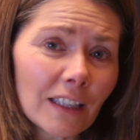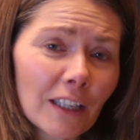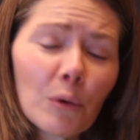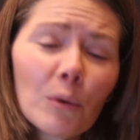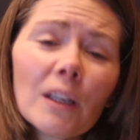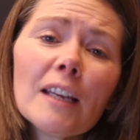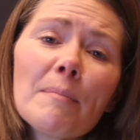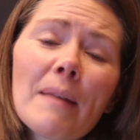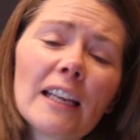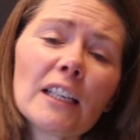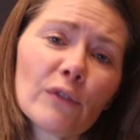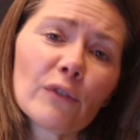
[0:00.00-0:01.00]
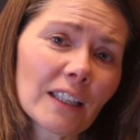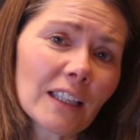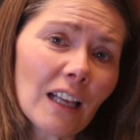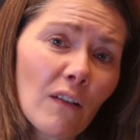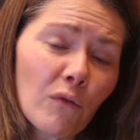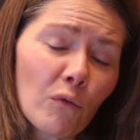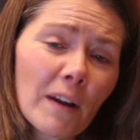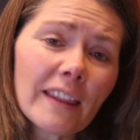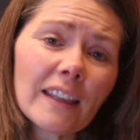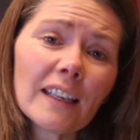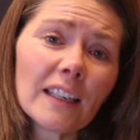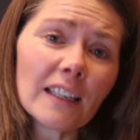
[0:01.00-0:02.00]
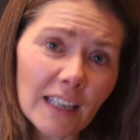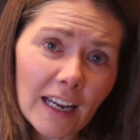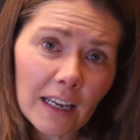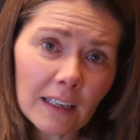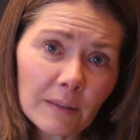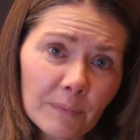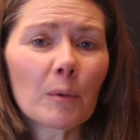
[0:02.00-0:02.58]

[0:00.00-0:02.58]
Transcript: literally pays for itself within a day,